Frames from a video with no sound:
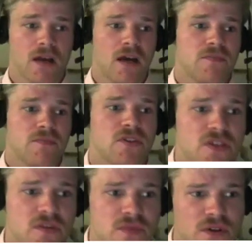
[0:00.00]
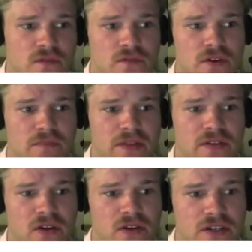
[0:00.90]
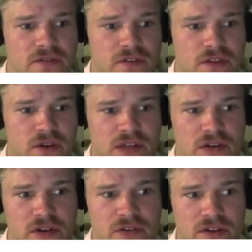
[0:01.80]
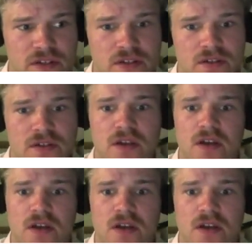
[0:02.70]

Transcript: So just some solver methodology for those that are interested.